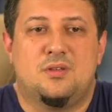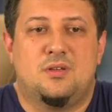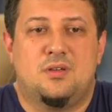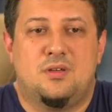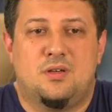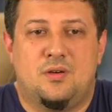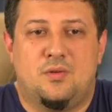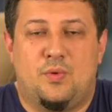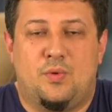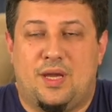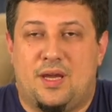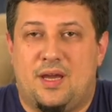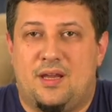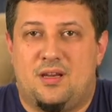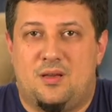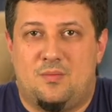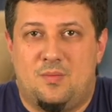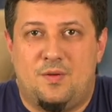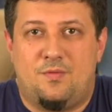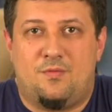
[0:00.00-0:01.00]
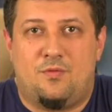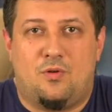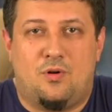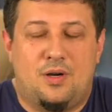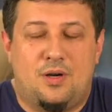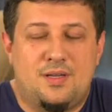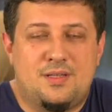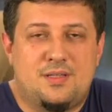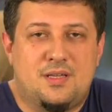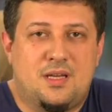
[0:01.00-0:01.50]
We had it before,
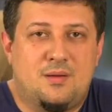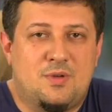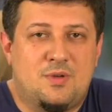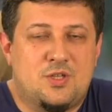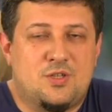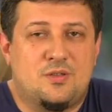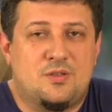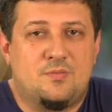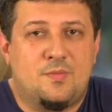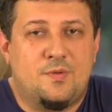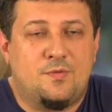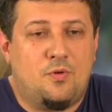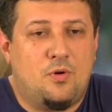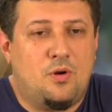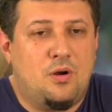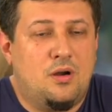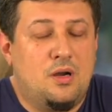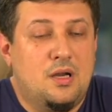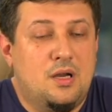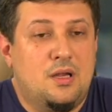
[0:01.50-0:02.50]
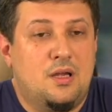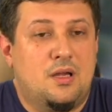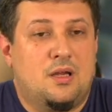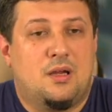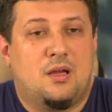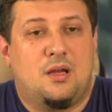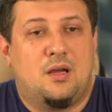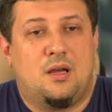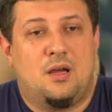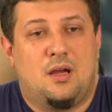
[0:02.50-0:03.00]
as I mentioned before.
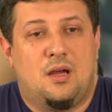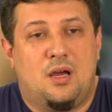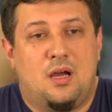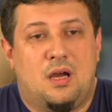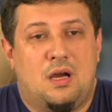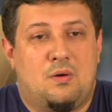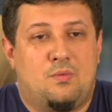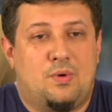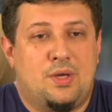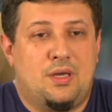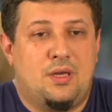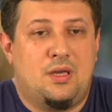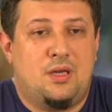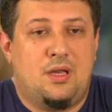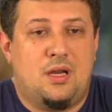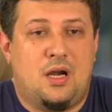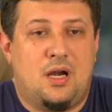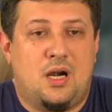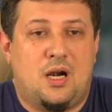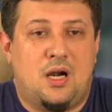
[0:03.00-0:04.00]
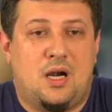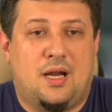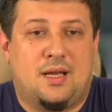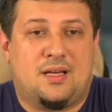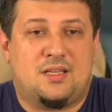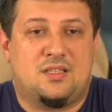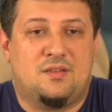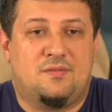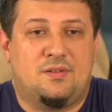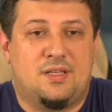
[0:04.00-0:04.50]
We are
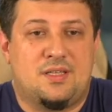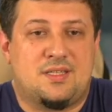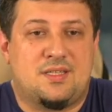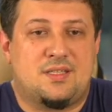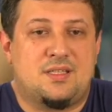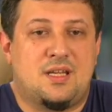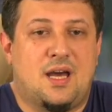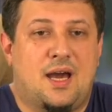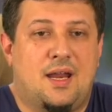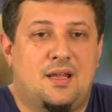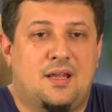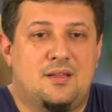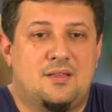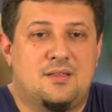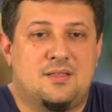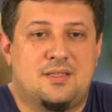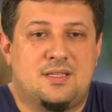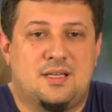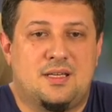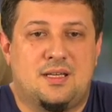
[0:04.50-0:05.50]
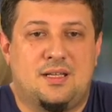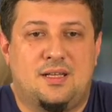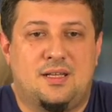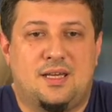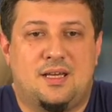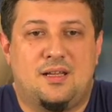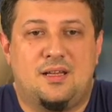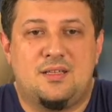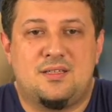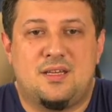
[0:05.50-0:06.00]
actively studying the
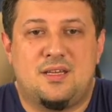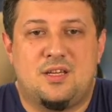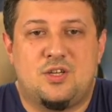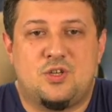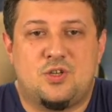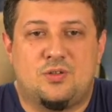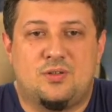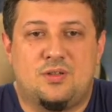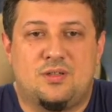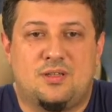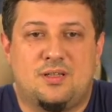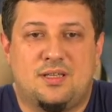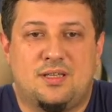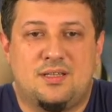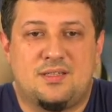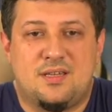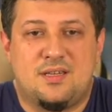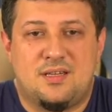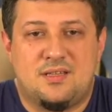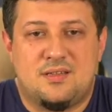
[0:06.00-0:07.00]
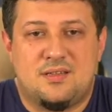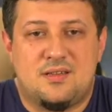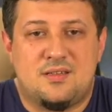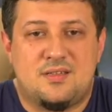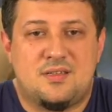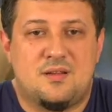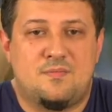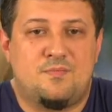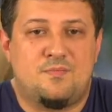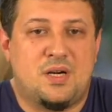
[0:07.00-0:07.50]
legalization in licenses
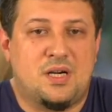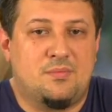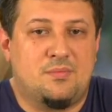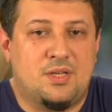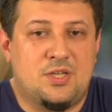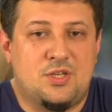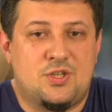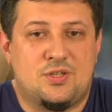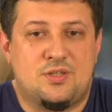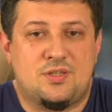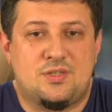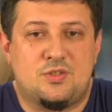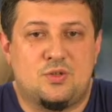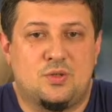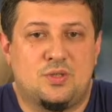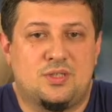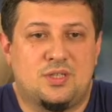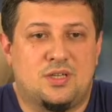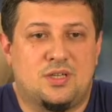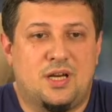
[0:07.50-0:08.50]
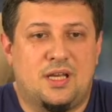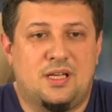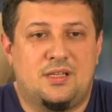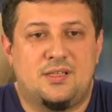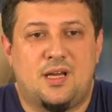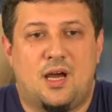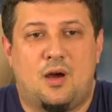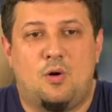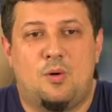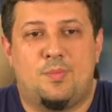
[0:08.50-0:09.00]
and permissions to integrate
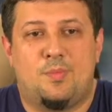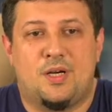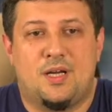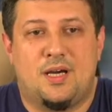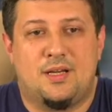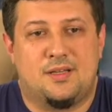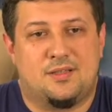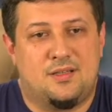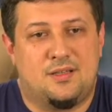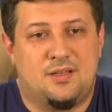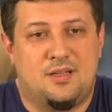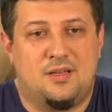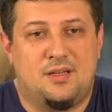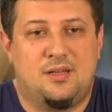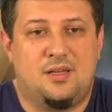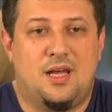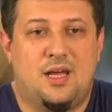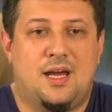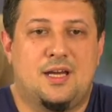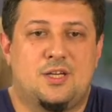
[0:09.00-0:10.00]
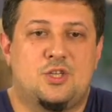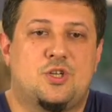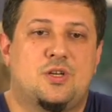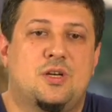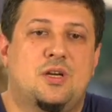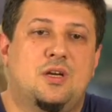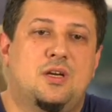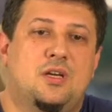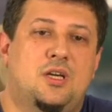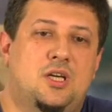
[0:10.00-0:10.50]
our product in a large
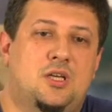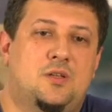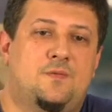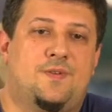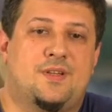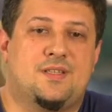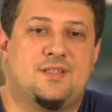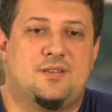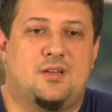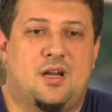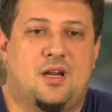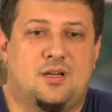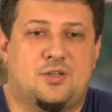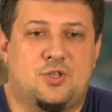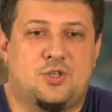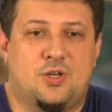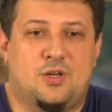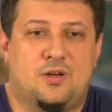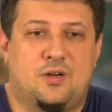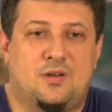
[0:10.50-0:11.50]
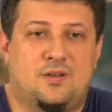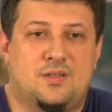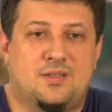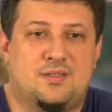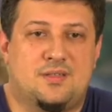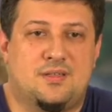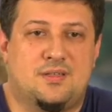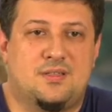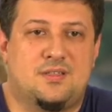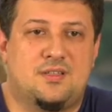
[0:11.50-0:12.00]
infrastructure
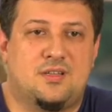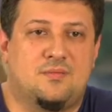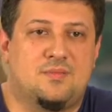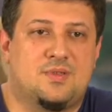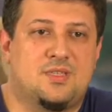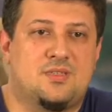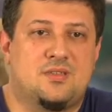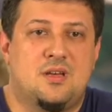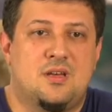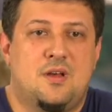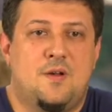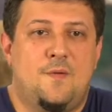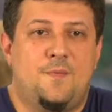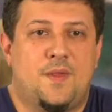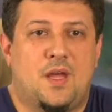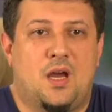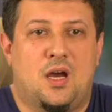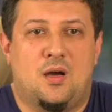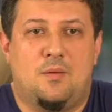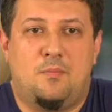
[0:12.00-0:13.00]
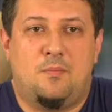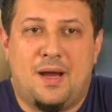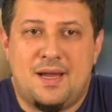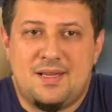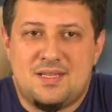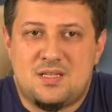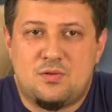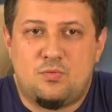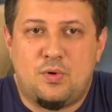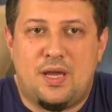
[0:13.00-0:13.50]
systems. By
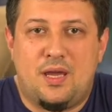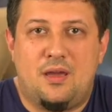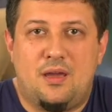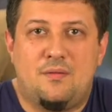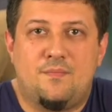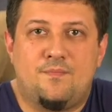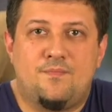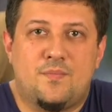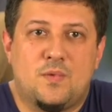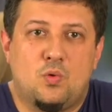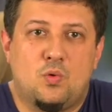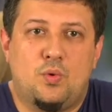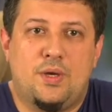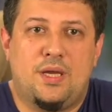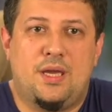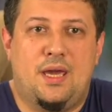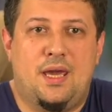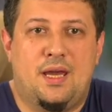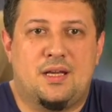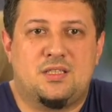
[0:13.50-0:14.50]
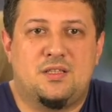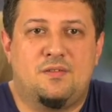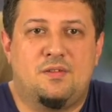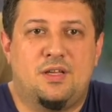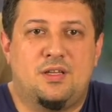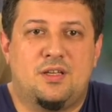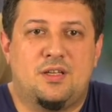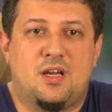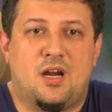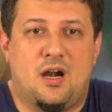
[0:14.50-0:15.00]
the way, we actively
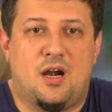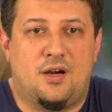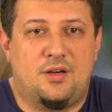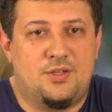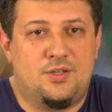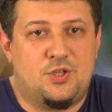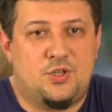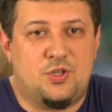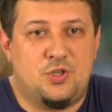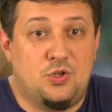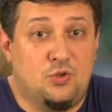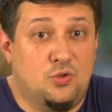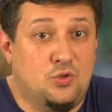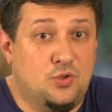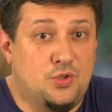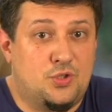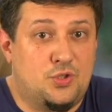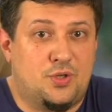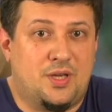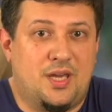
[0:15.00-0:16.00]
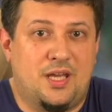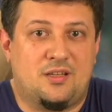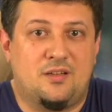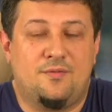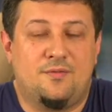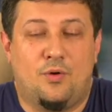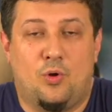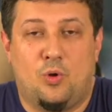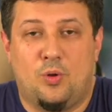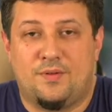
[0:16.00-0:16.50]
encourage you to get
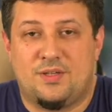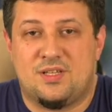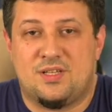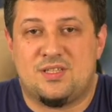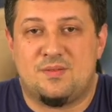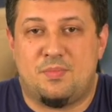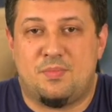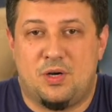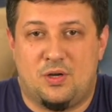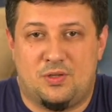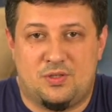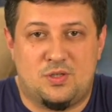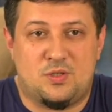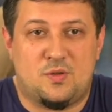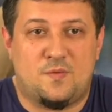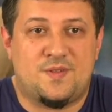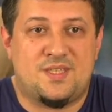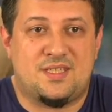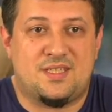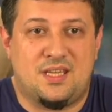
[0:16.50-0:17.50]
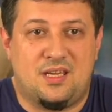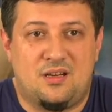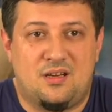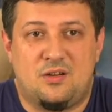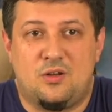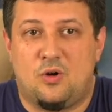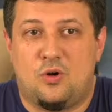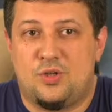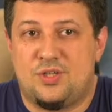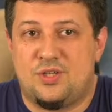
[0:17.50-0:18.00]
involved in the process of seeking
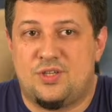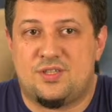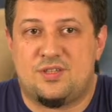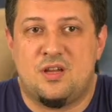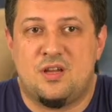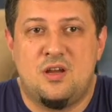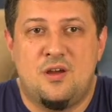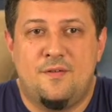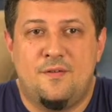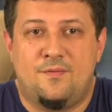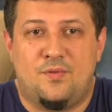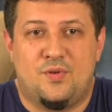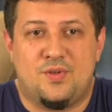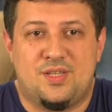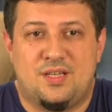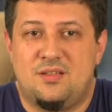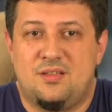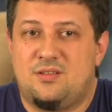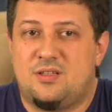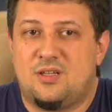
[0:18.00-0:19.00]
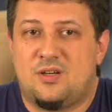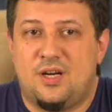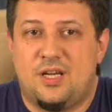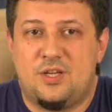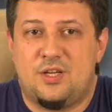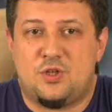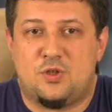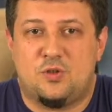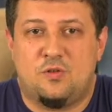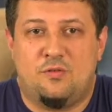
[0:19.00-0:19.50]
orders for the
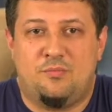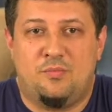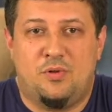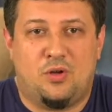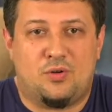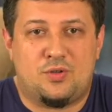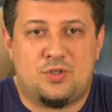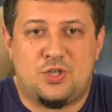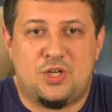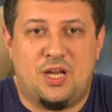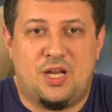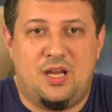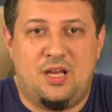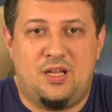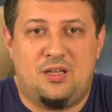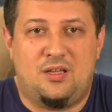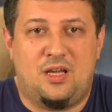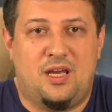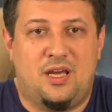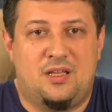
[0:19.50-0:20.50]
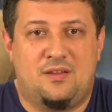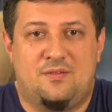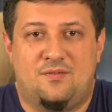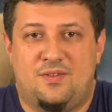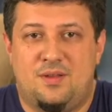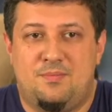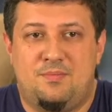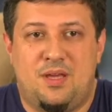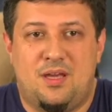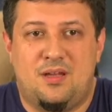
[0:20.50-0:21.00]
integration of blockchain and
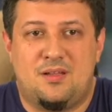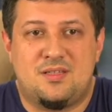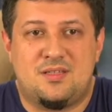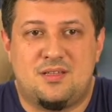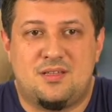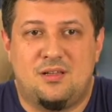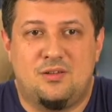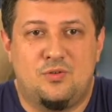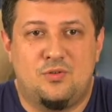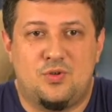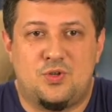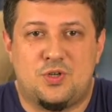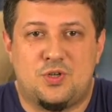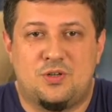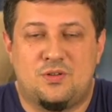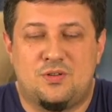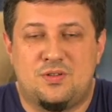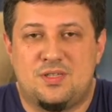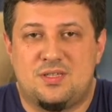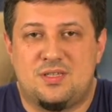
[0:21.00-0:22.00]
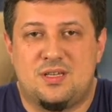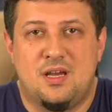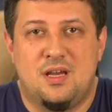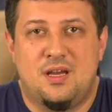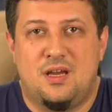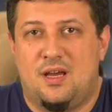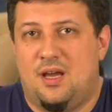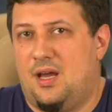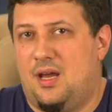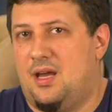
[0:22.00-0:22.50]
VPN solutions,
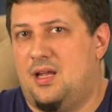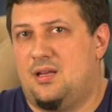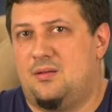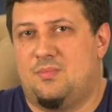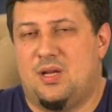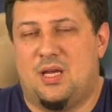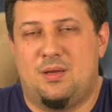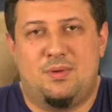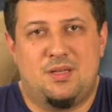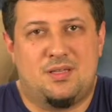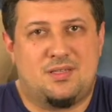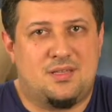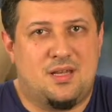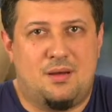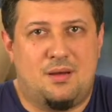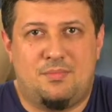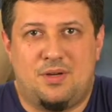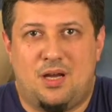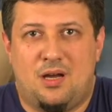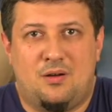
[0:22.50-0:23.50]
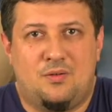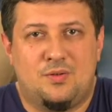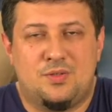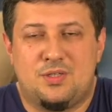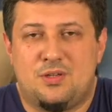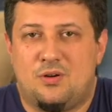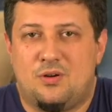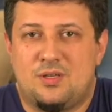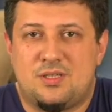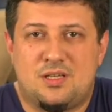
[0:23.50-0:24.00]
and maybe some
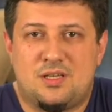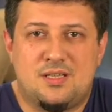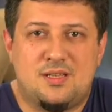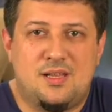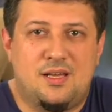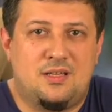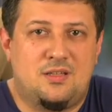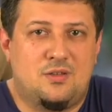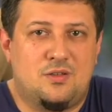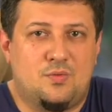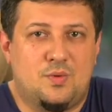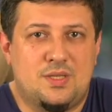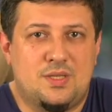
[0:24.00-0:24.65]
outsource related